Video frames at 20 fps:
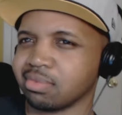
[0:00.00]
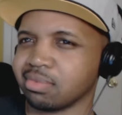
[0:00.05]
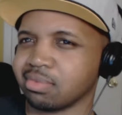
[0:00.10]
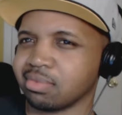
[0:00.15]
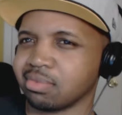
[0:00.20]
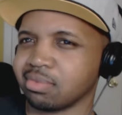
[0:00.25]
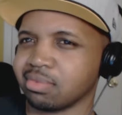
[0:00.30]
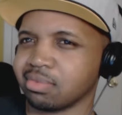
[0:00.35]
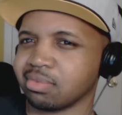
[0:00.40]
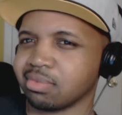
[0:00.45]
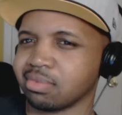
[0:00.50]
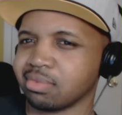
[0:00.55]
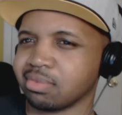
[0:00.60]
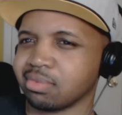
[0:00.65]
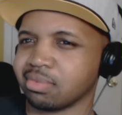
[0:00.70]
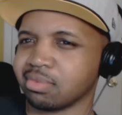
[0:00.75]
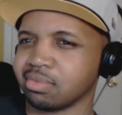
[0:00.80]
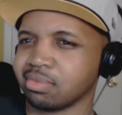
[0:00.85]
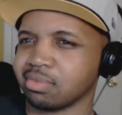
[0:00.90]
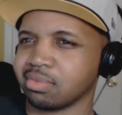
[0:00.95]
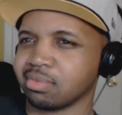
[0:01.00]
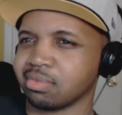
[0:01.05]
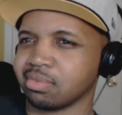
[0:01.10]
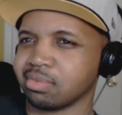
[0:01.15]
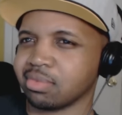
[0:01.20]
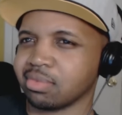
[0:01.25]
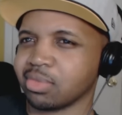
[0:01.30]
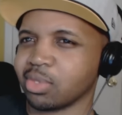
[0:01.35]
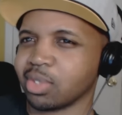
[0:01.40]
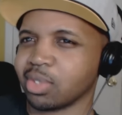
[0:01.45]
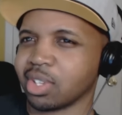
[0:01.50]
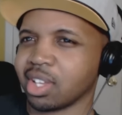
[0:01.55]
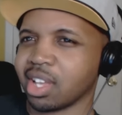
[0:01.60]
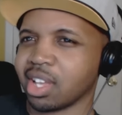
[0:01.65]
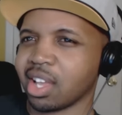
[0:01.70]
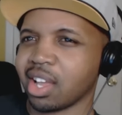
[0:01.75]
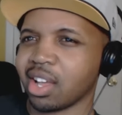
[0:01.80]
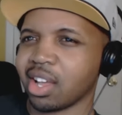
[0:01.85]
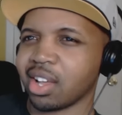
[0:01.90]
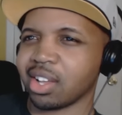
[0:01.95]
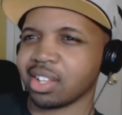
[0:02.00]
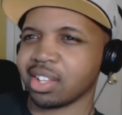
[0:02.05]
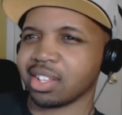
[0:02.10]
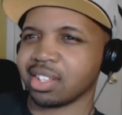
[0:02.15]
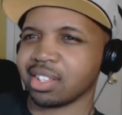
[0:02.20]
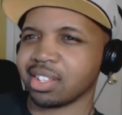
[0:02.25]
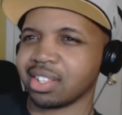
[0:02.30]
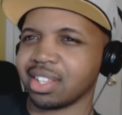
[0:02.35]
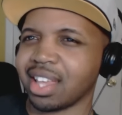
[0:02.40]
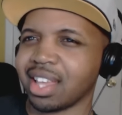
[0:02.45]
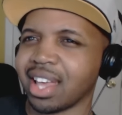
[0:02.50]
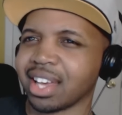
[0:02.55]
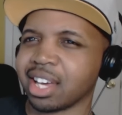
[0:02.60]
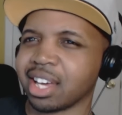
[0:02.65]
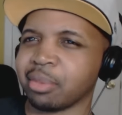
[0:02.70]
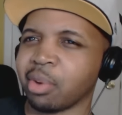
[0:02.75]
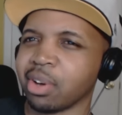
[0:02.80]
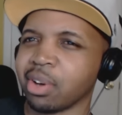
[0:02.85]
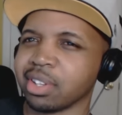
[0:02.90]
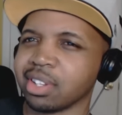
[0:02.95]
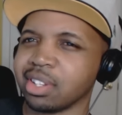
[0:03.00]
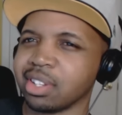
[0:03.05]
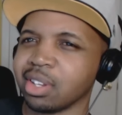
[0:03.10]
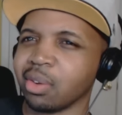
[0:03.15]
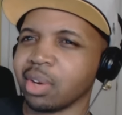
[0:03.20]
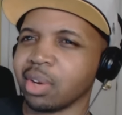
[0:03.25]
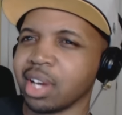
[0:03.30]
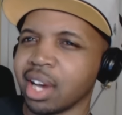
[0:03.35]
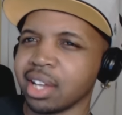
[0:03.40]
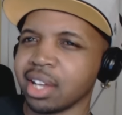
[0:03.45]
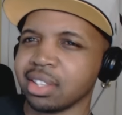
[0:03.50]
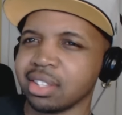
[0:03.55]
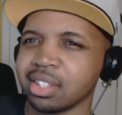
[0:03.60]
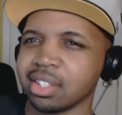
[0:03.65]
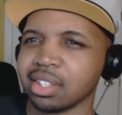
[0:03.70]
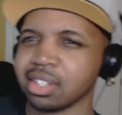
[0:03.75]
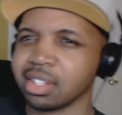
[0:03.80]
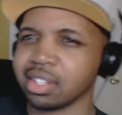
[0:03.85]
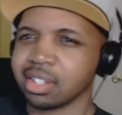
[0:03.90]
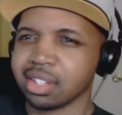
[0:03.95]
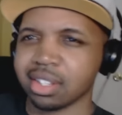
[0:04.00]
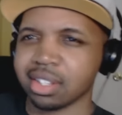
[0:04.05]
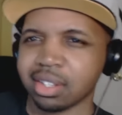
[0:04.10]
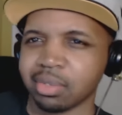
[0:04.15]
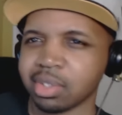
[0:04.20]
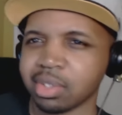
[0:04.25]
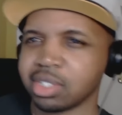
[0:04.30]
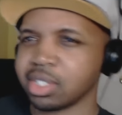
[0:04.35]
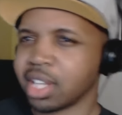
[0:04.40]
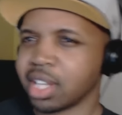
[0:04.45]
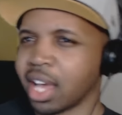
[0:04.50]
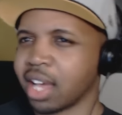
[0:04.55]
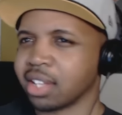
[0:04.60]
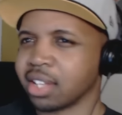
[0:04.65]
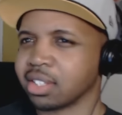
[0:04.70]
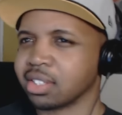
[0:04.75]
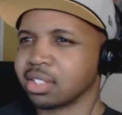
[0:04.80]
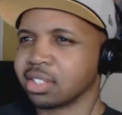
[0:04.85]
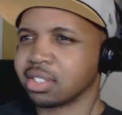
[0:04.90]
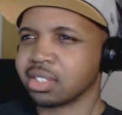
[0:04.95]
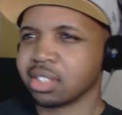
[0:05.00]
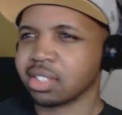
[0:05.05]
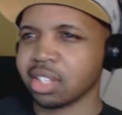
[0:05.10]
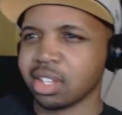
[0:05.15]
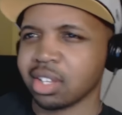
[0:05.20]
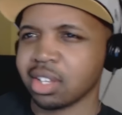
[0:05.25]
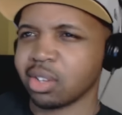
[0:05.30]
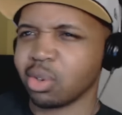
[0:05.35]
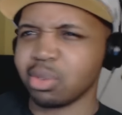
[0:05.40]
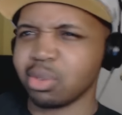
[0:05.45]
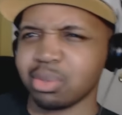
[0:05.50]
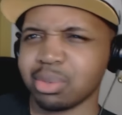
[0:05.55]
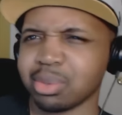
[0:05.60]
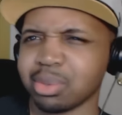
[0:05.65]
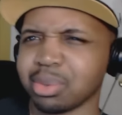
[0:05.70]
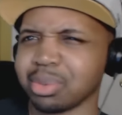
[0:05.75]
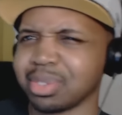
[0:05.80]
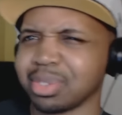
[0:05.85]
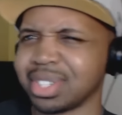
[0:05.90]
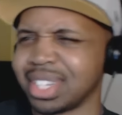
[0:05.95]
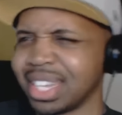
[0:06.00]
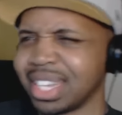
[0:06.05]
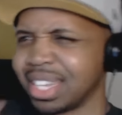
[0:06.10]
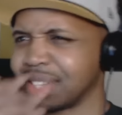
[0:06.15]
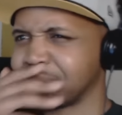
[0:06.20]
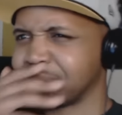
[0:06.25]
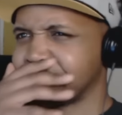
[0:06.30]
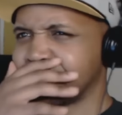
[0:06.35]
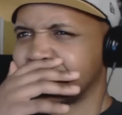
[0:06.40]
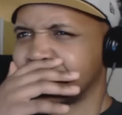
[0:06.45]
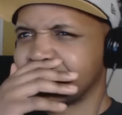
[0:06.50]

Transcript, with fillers: only gonna kill you a little bit. Yeah, come on. No gun. What you got? Ooh, damn.